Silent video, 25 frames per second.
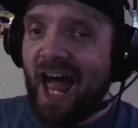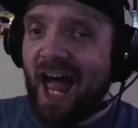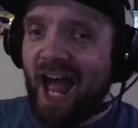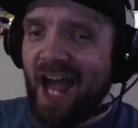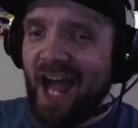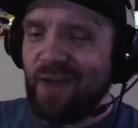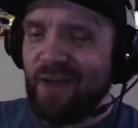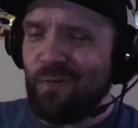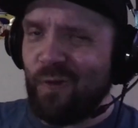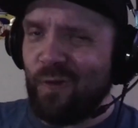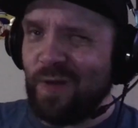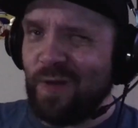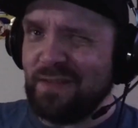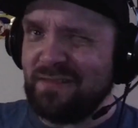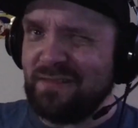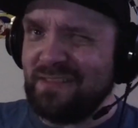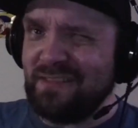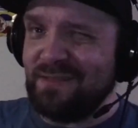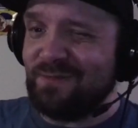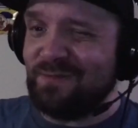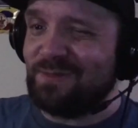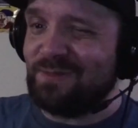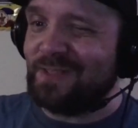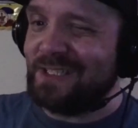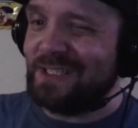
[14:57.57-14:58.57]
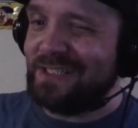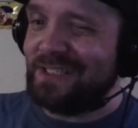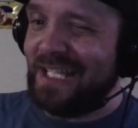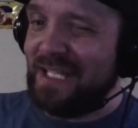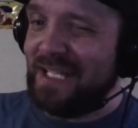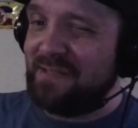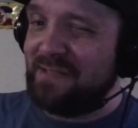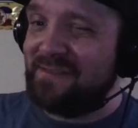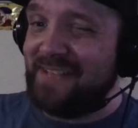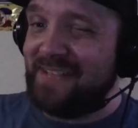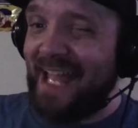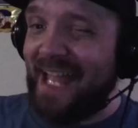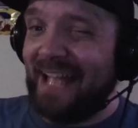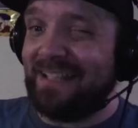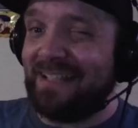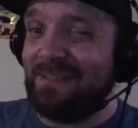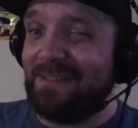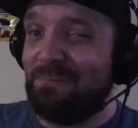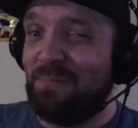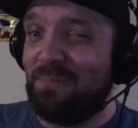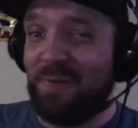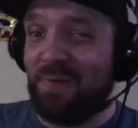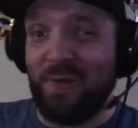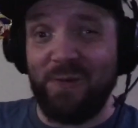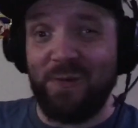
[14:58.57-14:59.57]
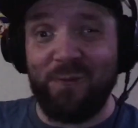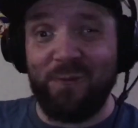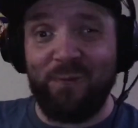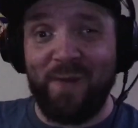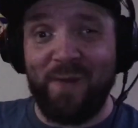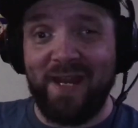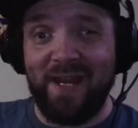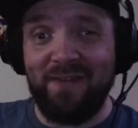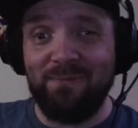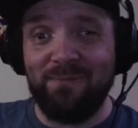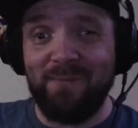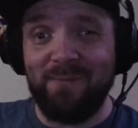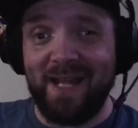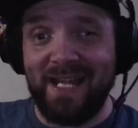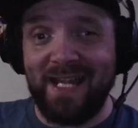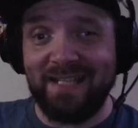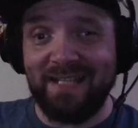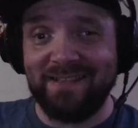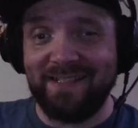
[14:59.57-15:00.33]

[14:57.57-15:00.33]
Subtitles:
I wasn't exactly blown away by it.